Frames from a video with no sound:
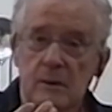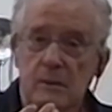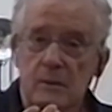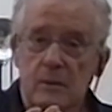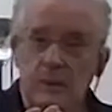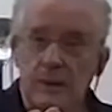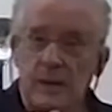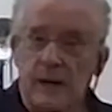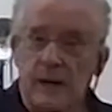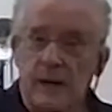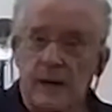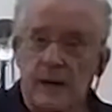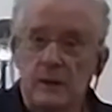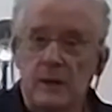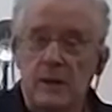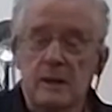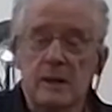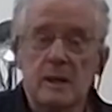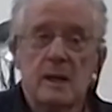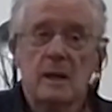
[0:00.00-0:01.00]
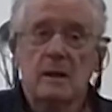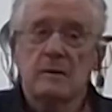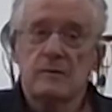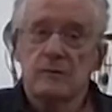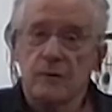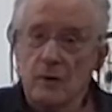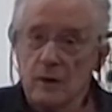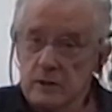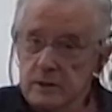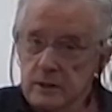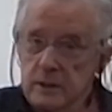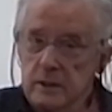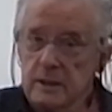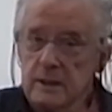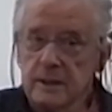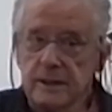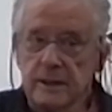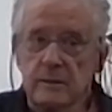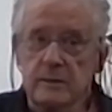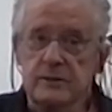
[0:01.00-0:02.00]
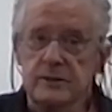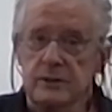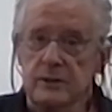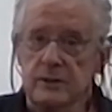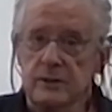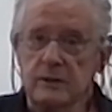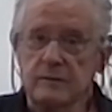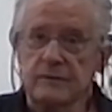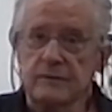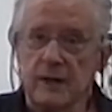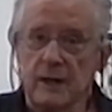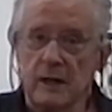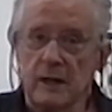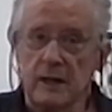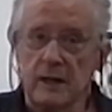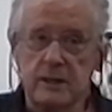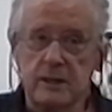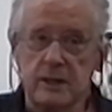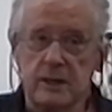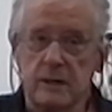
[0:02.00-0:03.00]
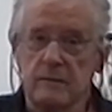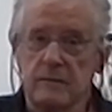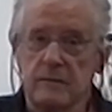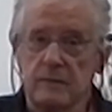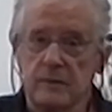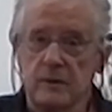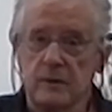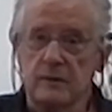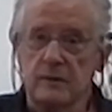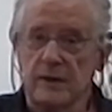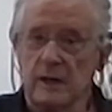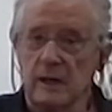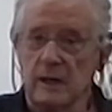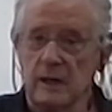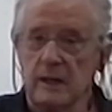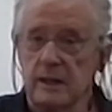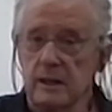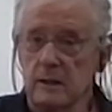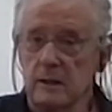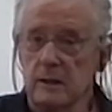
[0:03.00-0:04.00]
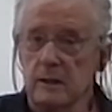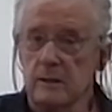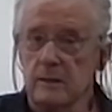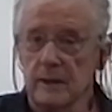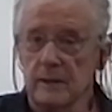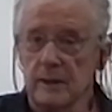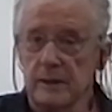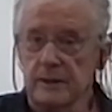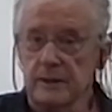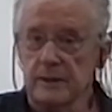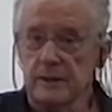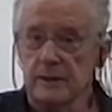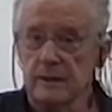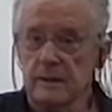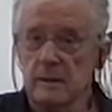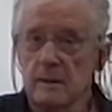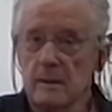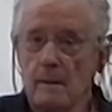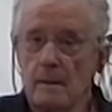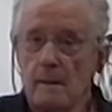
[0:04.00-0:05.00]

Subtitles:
Without knowing. Fortunately, the good ventilating hood right there.